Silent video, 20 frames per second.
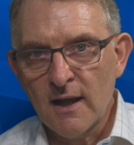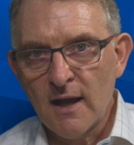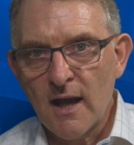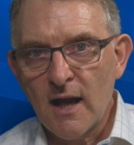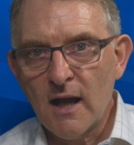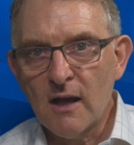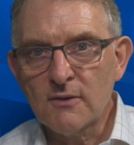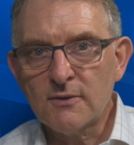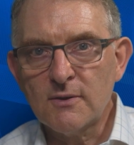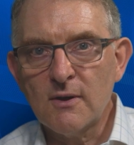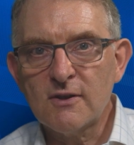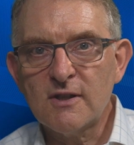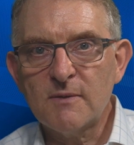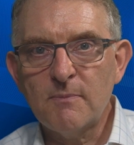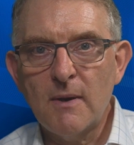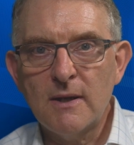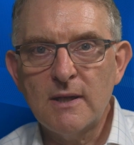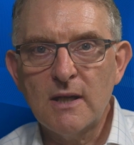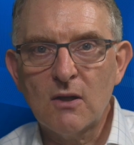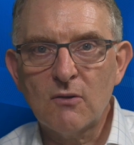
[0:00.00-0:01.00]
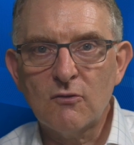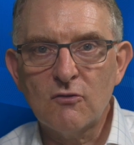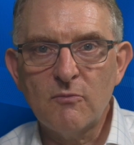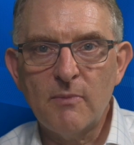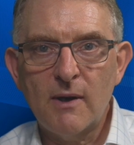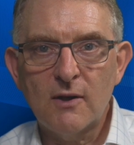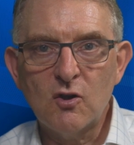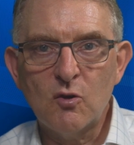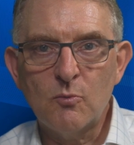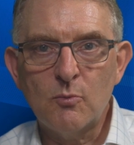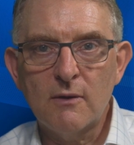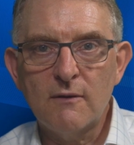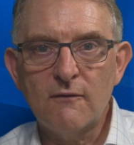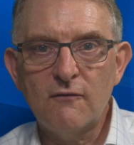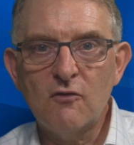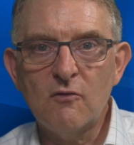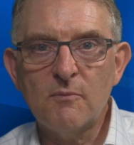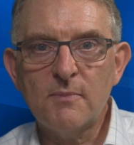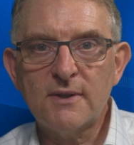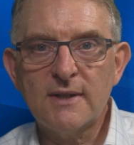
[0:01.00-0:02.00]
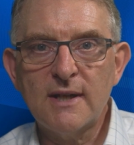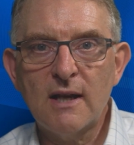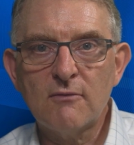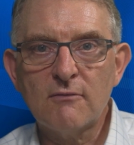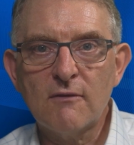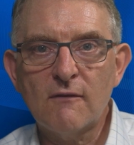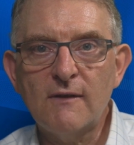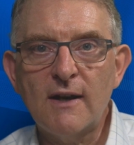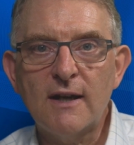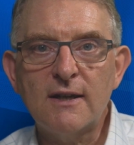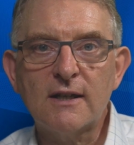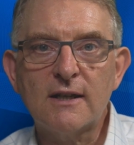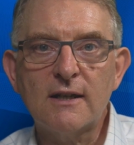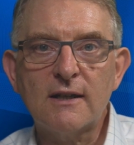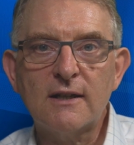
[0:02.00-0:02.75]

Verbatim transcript: Household spending grew by 0.4%, reflecting a